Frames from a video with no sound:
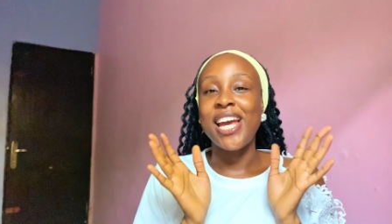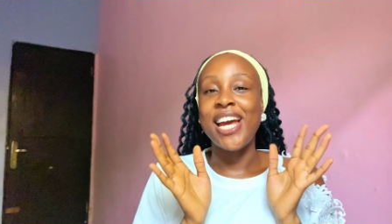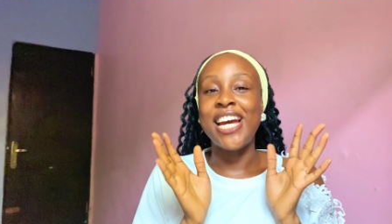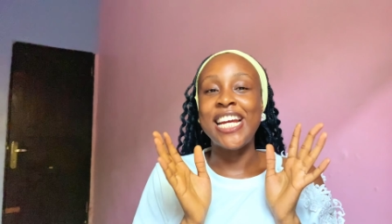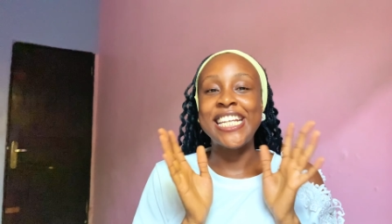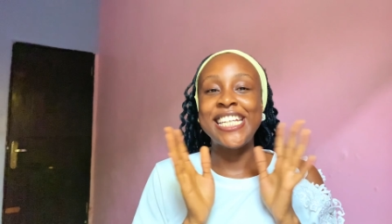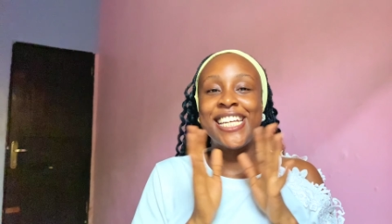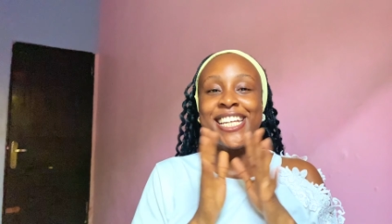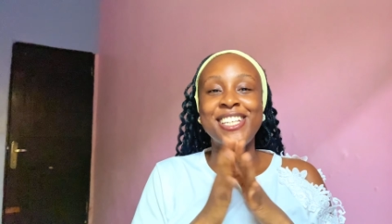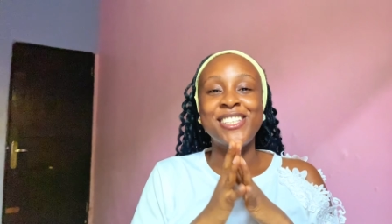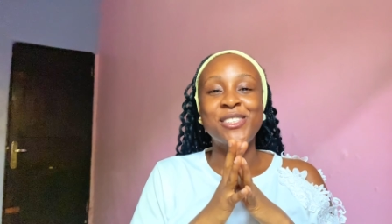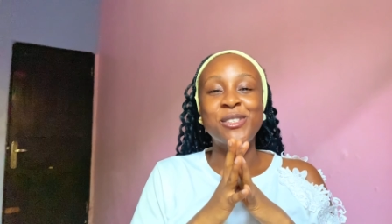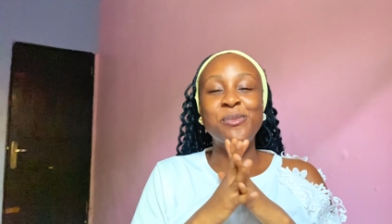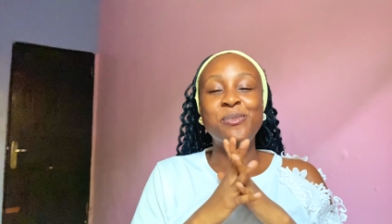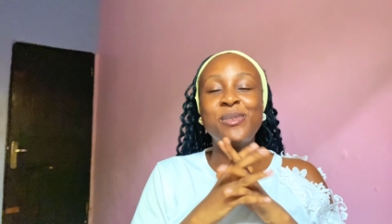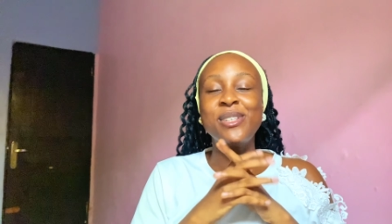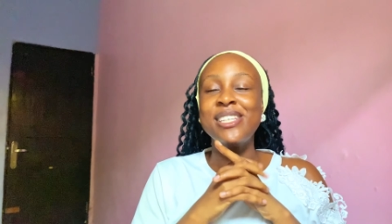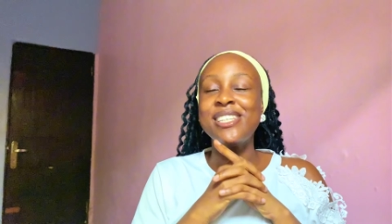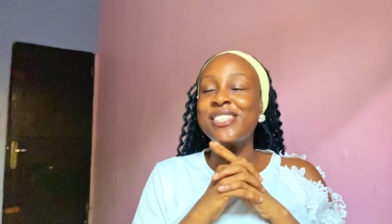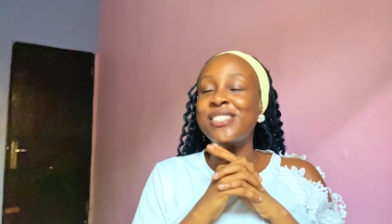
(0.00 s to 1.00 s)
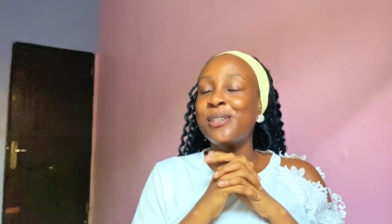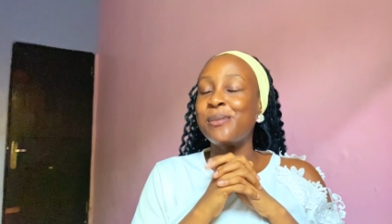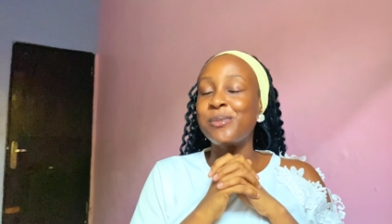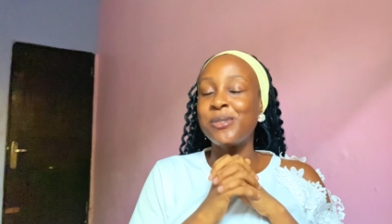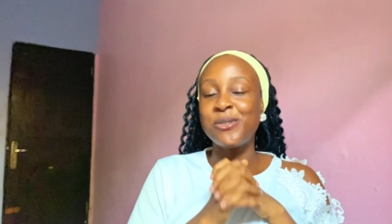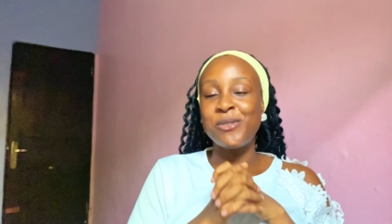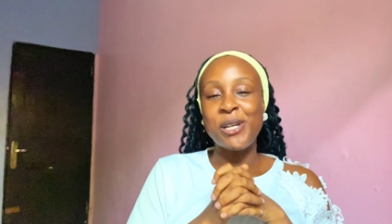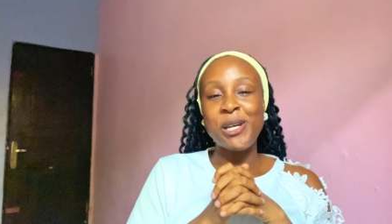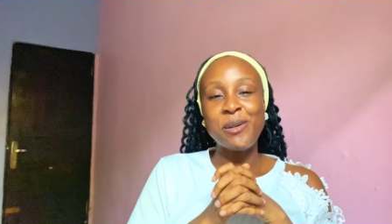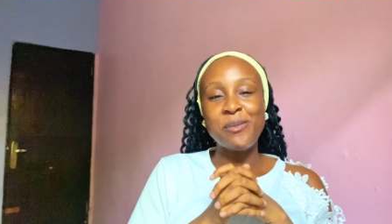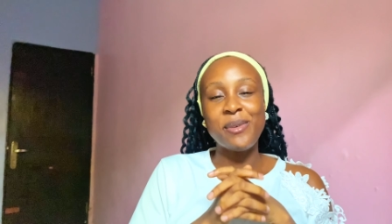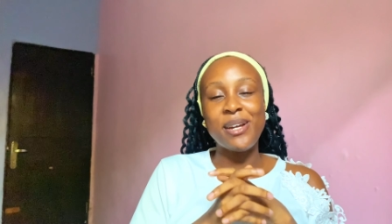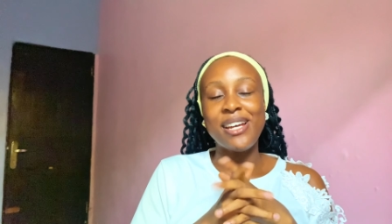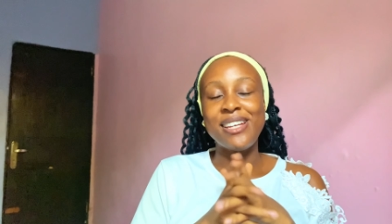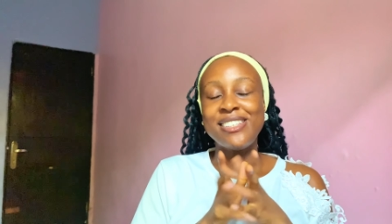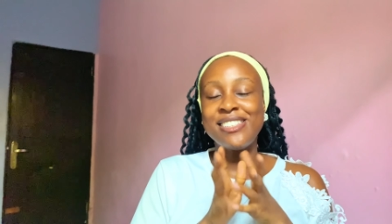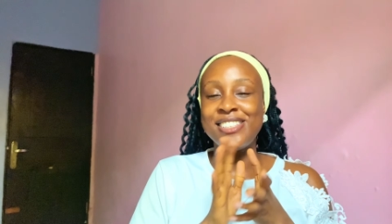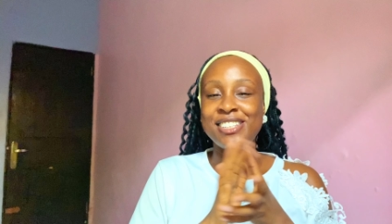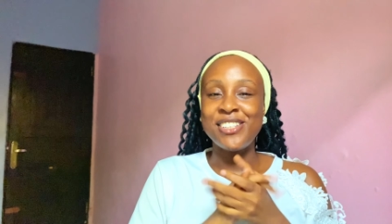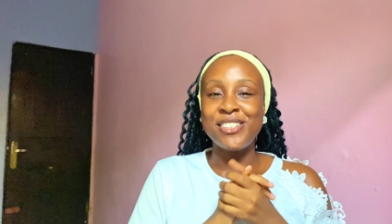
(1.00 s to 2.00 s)
And yeah, so please subscribe
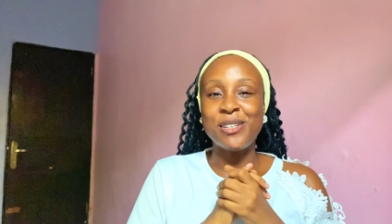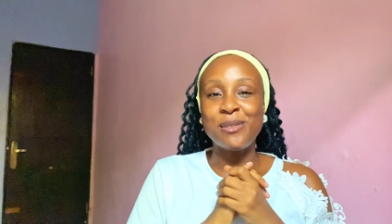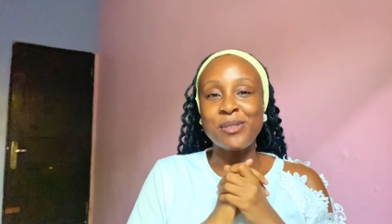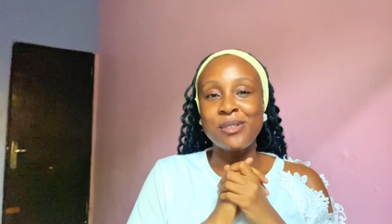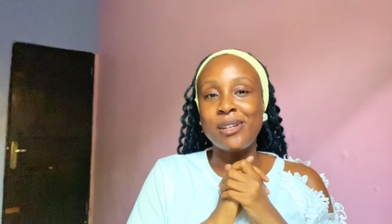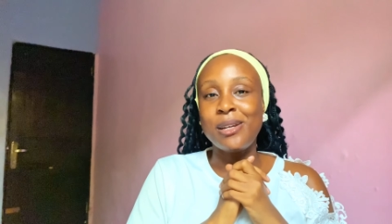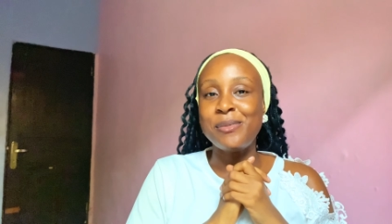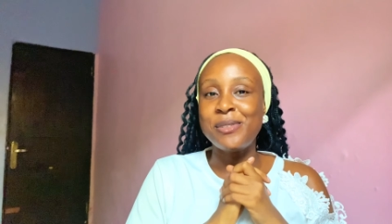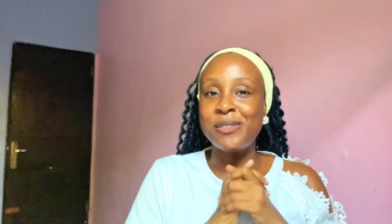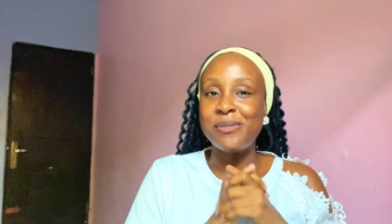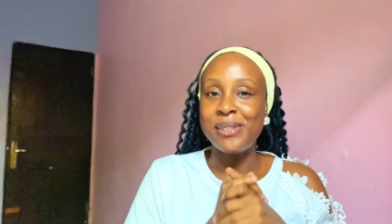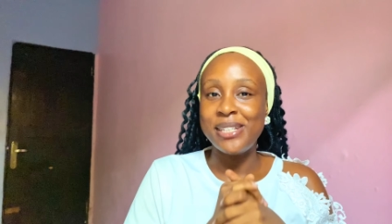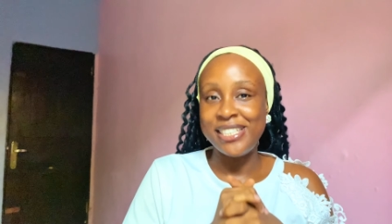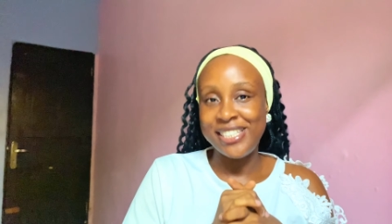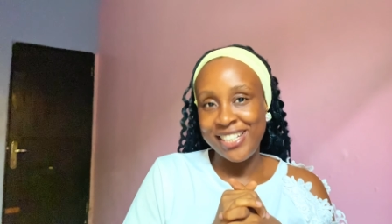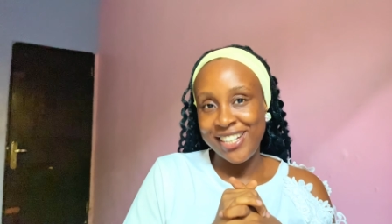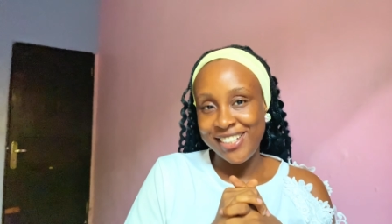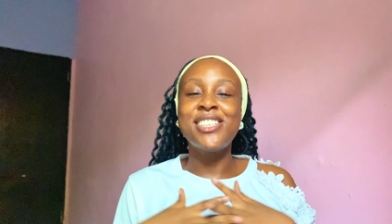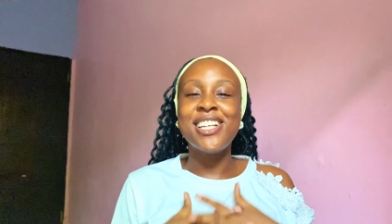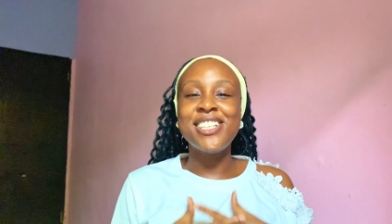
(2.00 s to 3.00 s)
and stay subscribed to my channel.